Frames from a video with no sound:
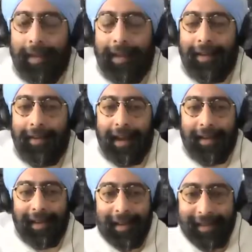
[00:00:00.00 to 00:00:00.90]
All
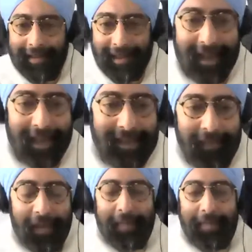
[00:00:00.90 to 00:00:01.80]
right. So let's get some
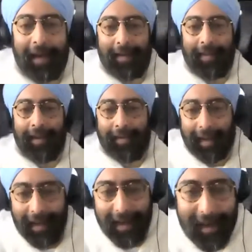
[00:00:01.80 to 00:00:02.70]
feedback on that,
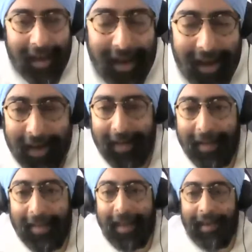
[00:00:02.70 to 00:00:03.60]
Nalay.
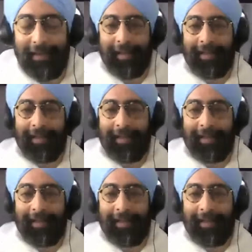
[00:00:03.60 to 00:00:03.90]
Thank you, Ulysses.